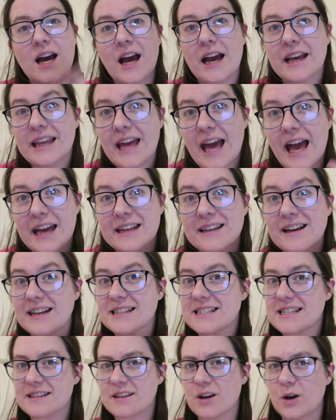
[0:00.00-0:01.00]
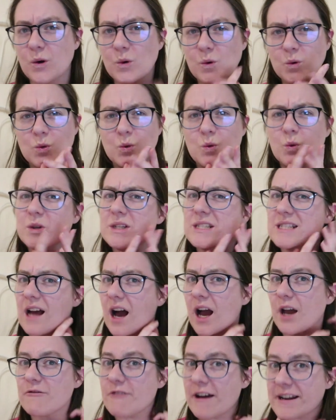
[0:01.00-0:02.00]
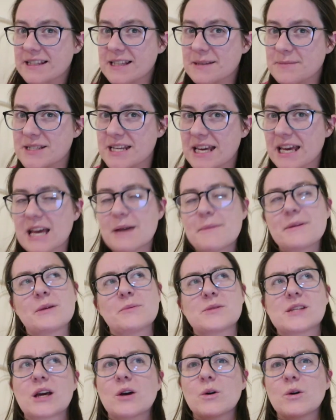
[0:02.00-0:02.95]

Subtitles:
again, I did the whole, oh, what does, I read them to him, and then was like,